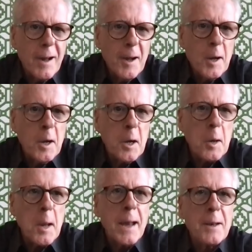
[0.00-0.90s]

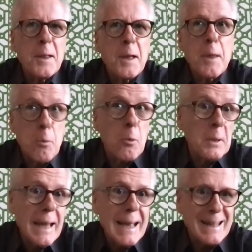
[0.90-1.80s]
Uh, and they, they were
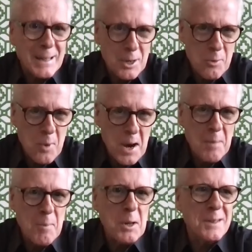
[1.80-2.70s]
related in a way
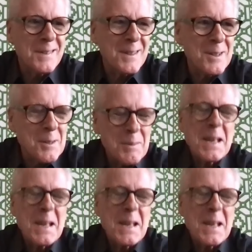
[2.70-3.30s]
because the, the